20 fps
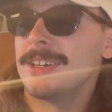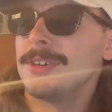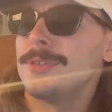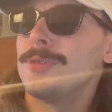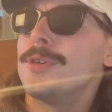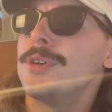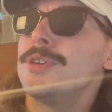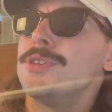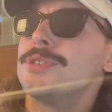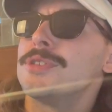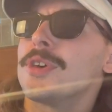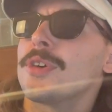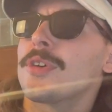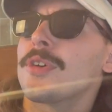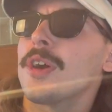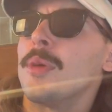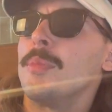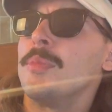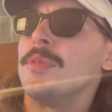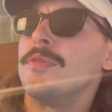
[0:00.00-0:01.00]
What are you so
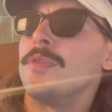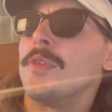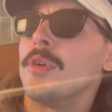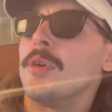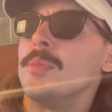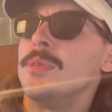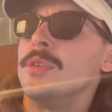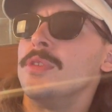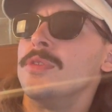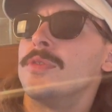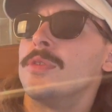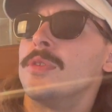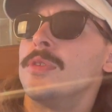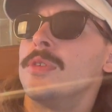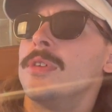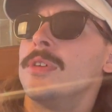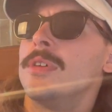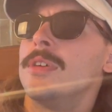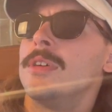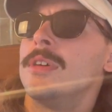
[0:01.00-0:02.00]
grumpy for,
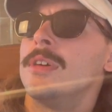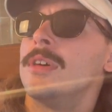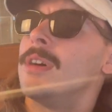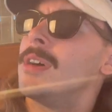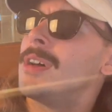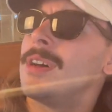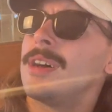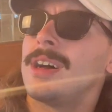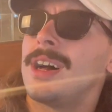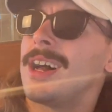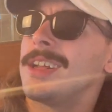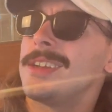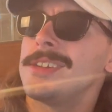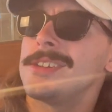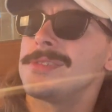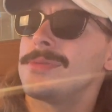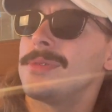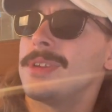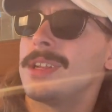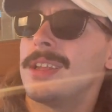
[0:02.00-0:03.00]
beautiful? I
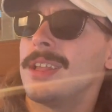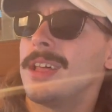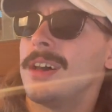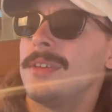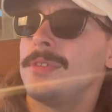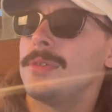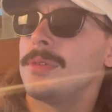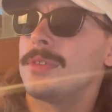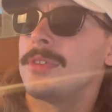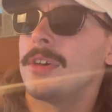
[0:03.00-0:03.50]
just want to love you with